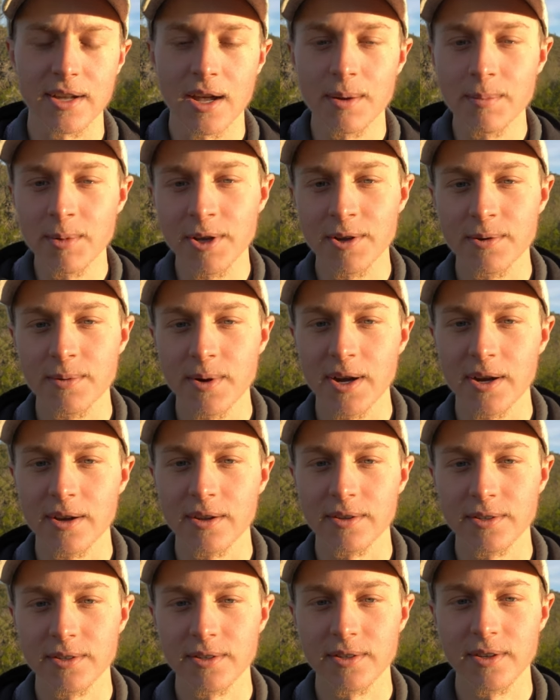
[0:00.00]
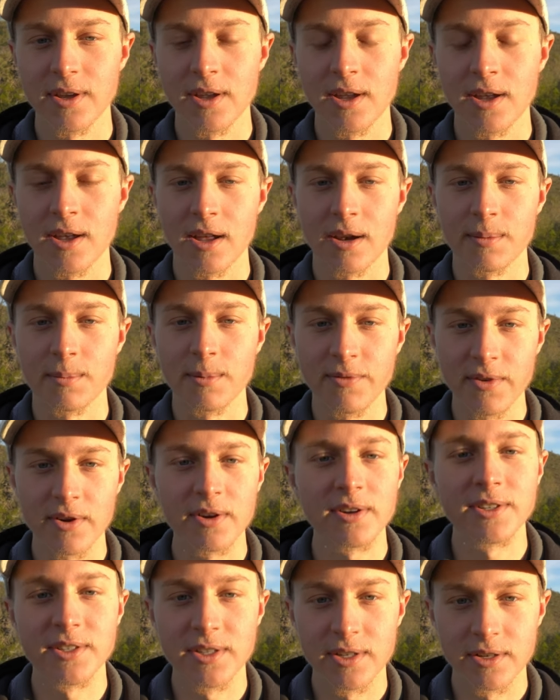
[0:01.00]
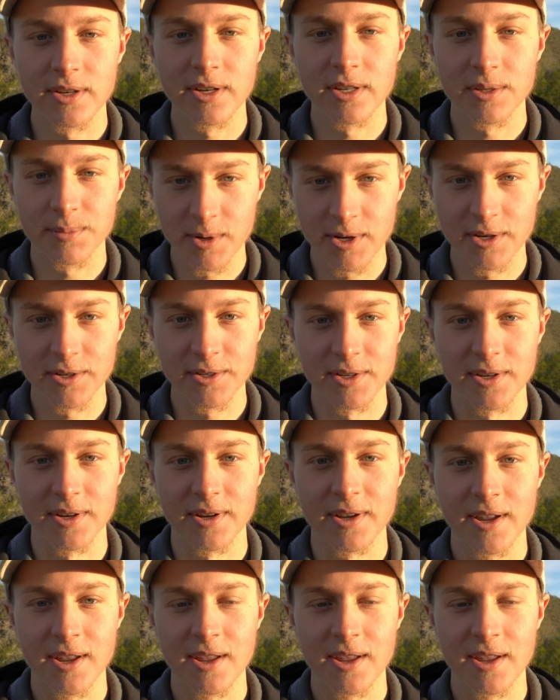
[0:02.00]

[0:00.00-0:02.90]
I'm an Aquarius, and I'm a very serious person.